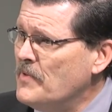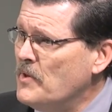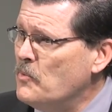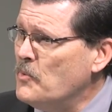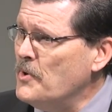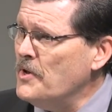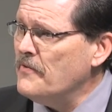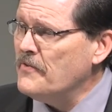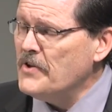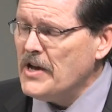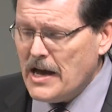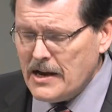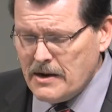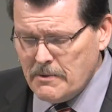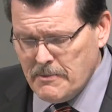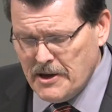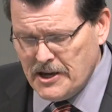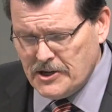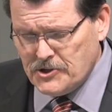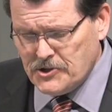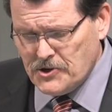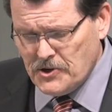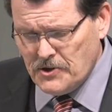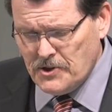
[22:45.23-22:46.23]
We have got to
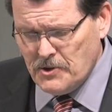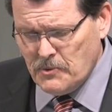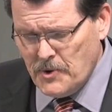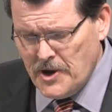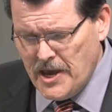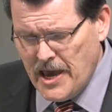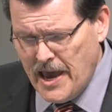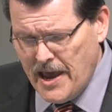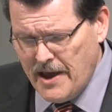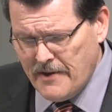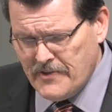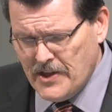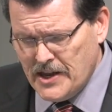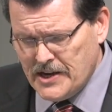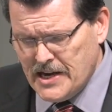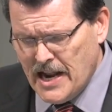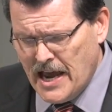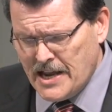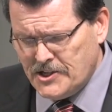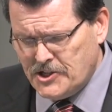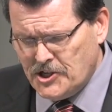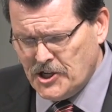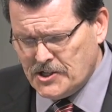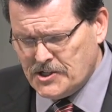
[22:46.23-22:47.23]
make sure that we have that.
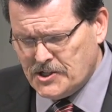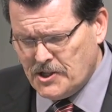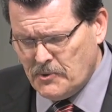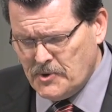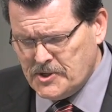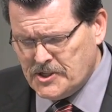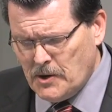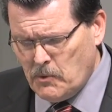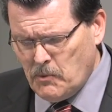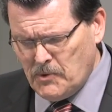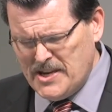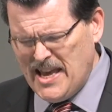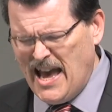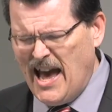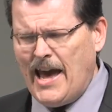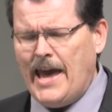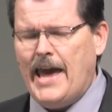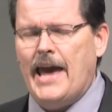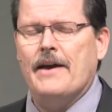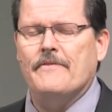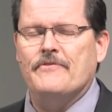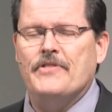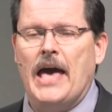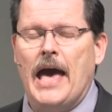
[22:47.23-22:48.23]
Not just that we say, well, yeah, I
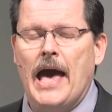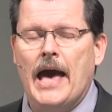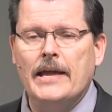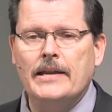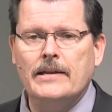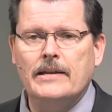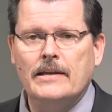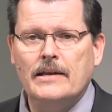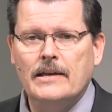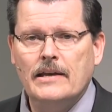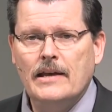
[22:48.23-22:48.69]
have that.